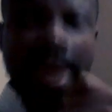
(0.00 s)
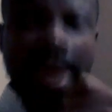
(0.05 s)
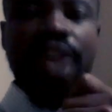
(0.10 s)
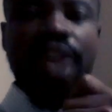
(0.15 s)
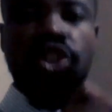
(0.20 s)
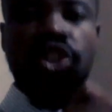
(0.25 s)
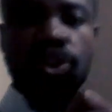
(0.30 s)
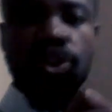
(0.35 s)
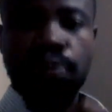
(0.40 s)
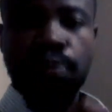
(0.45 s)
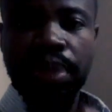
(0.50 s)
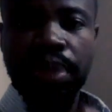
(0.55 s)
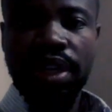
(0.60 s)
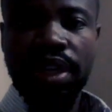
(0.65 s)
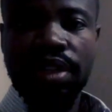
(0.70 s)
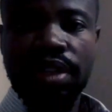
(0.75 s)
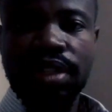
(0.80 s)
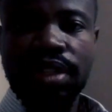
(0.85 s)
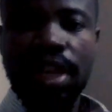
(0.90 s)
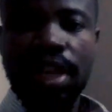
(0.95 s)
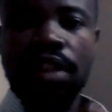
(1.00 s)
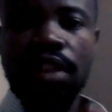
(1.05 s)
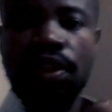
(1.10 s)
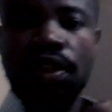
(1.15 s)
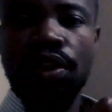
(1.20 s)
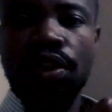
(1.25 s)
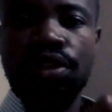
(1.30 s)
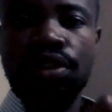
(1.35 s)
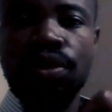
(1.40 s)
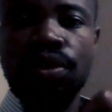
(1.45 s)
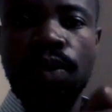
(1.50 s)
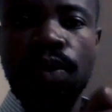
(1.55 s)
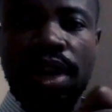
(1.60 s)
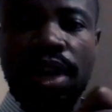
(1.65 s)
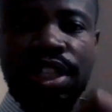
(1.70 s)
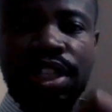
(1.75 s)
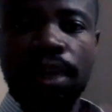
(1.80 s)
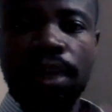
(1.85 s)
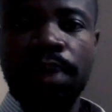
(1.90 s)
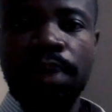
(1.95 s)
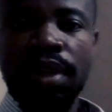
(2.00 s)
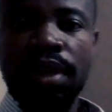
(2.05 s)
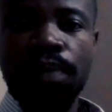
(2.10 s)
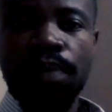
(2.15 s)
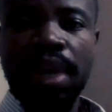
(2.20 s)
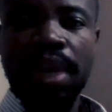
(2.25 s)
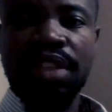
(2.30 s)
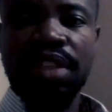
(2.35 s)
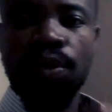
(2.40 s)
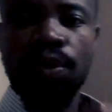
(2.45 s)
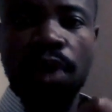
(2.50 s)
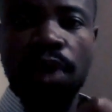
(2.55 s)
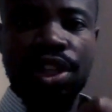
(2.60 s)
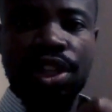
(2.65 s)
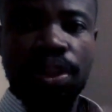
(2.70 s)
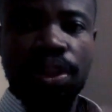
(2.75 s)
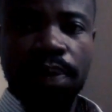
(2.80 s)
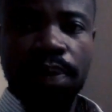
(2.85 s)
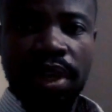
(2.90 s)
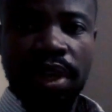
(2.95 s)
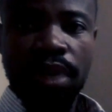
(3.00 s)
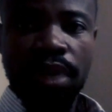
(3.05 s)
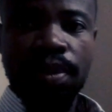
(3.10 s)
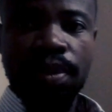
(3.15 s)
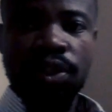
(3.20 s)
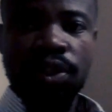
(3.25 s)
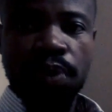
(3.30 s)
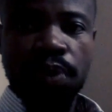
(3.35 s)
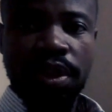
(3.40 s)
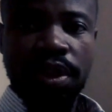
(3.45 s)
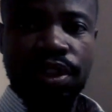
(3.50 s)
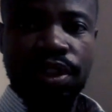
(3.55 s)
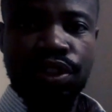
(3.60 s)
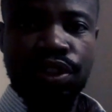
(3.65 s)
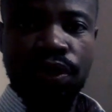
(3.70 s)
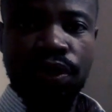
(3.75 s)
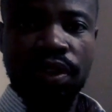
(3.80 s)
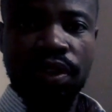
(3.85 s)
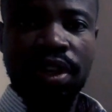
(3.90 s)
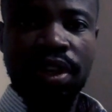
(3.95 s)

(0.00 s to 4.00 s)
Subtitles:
a spirit, and those who worship him must worship him in spirit and truth.